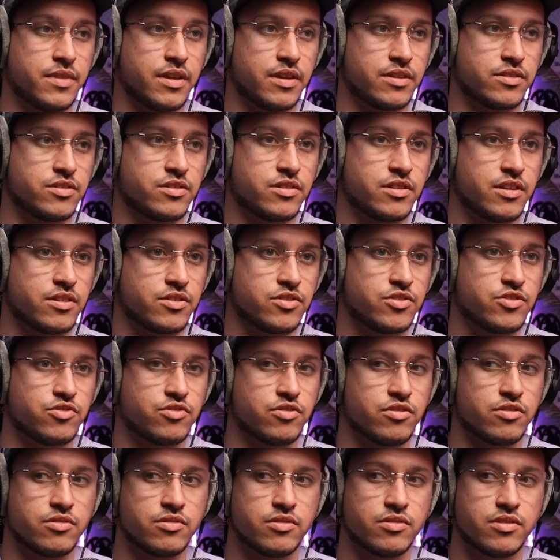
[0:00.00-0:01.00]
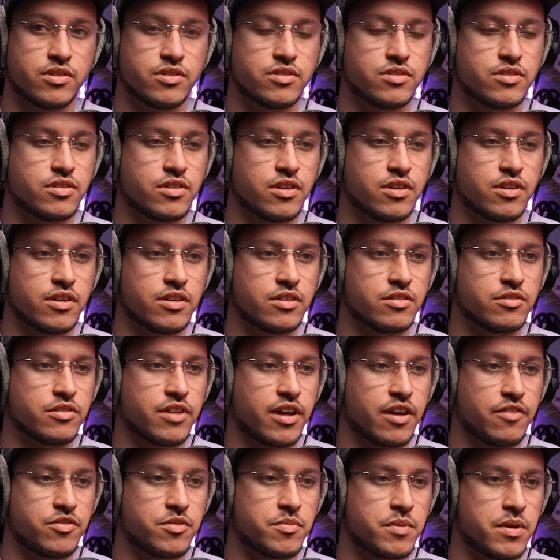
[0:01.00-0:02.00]
that's true. It'll
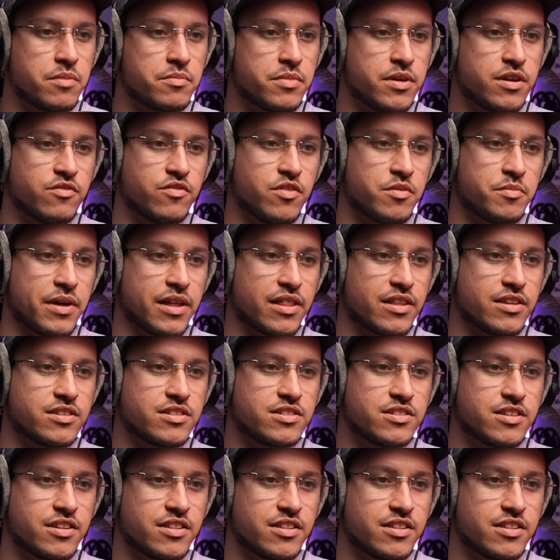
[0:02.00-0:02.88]
have to be a bit of a balance.